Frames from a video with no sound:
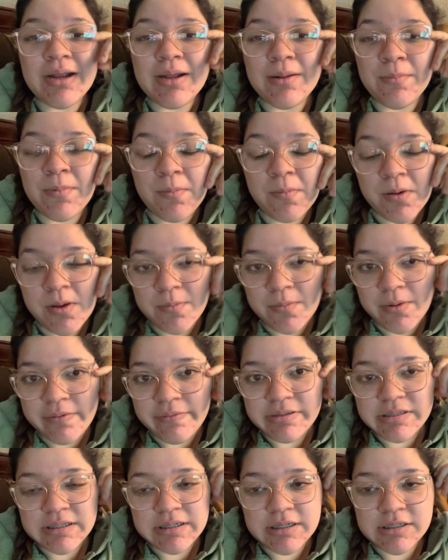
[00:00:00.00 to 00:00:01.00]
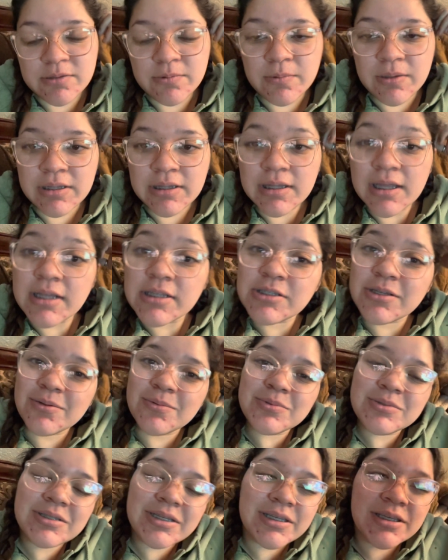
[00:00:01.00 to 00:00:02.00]
And my mom obviously doesn't want that, so I
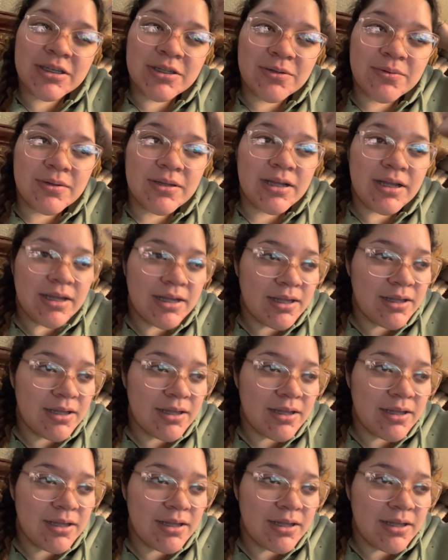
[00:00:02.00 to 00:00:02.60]
was like, you know what?